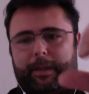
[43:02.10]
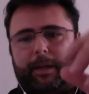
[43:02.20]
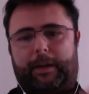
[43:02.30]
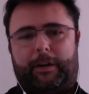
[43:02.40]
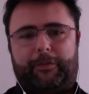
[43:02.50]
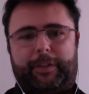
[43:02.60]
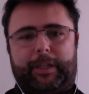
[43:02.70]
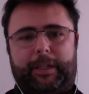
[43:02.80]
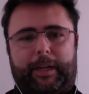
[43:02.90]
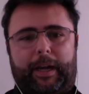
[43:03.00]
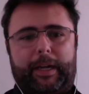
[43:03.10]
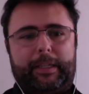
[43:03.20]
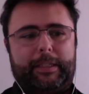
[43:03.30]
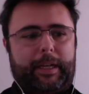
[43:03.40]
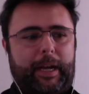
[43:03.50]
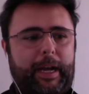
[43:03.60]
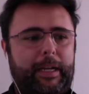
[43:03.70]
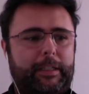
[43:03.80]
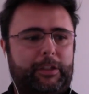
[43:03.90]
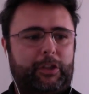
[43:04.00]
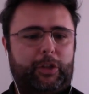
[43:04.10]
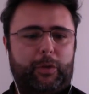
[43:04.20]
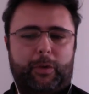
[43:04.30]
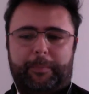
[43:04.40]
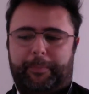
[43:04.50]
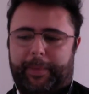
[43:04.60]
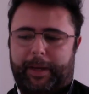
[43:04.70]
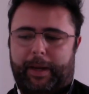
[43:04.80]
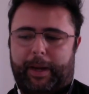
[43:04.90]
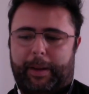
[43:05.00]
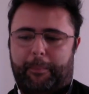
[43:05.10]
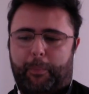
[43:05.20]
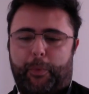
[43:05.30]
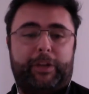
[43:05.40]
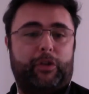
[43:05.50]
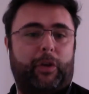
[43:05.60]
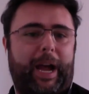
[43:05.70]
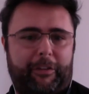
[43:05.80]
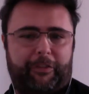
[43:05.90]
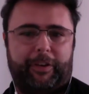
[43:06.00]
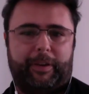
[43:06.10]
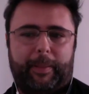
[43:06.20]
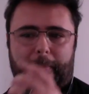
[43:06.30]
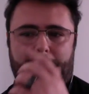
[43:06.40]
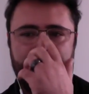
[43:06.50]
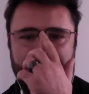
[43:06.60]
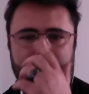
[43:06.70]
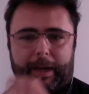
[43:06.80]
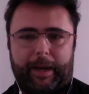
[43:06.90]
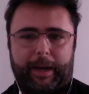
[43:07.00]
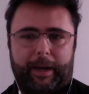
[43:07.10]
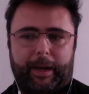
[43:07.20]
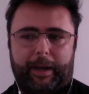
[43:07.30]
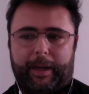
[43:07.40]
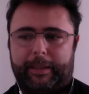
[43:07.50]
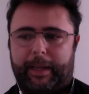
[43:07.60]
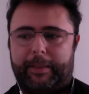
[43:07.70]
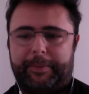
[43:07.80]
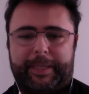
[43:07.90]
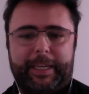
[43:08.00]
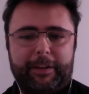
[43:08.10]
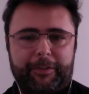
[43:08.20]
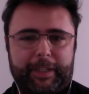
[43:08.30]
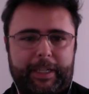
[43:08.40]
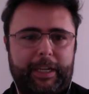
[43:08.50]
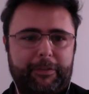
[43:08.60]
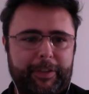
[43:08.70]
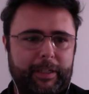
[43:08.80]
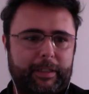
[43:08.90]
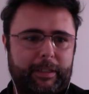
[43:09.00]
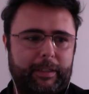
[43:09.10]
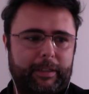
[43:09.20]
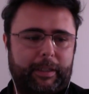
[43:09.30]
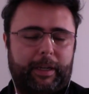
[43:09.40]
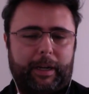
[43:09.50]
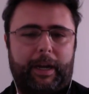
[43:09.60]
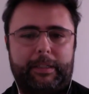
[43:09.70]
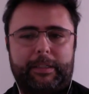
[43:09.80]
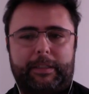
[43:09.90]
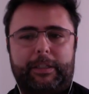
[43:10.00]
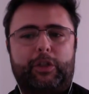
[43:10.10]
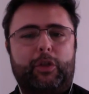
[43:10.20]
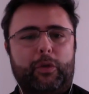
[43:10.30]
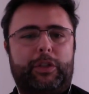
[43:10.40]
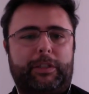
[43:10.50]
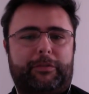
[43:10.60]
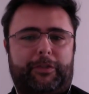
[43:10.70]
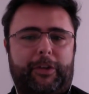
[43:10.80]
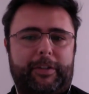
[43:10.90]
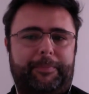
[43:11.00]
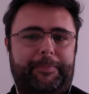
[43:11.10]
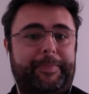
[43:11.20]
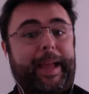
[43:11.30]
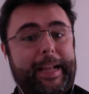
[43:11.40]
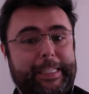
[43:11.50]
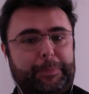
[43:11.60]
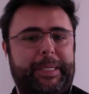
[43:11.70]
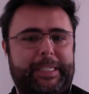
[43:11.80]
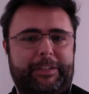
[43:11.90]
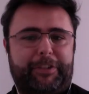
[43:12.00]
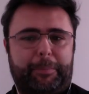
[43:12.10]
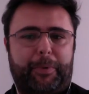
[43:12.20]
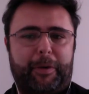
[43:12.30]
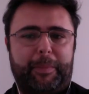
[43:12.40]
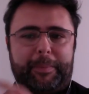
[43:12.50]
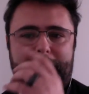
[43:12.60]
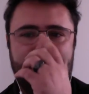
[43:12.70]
of the client and to bring to life and give the client the solution for that specific problem.